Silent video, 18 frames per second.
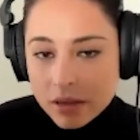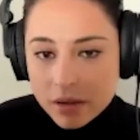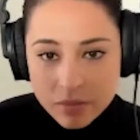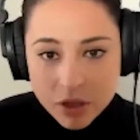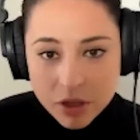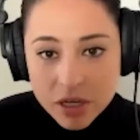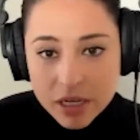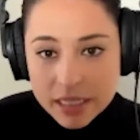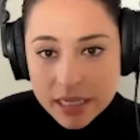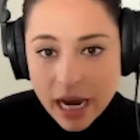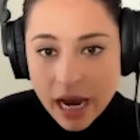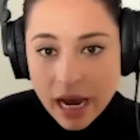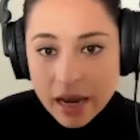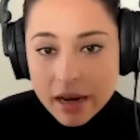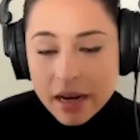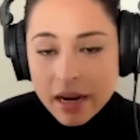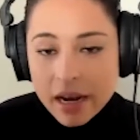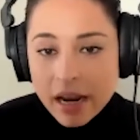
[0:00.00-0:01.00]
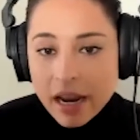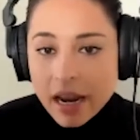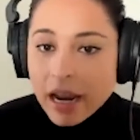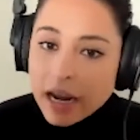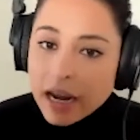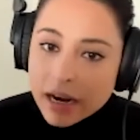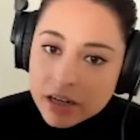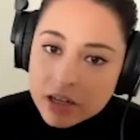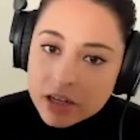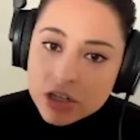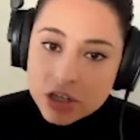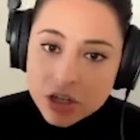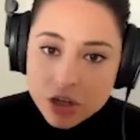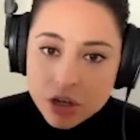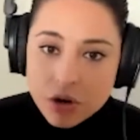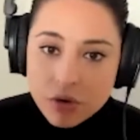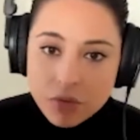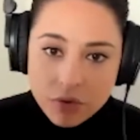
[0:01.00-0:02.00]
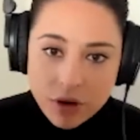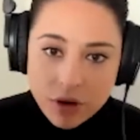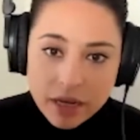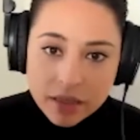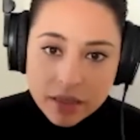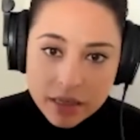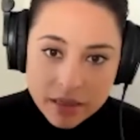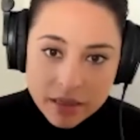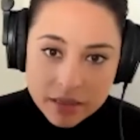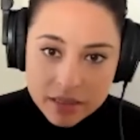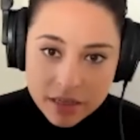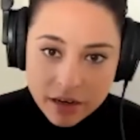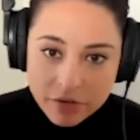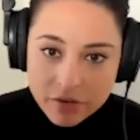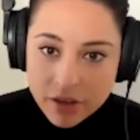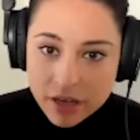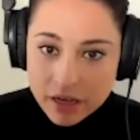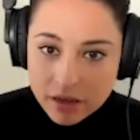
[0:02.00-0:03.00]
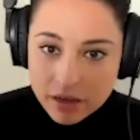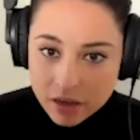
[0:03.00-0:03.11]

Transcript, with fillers: looked at and you know frankly the stuff that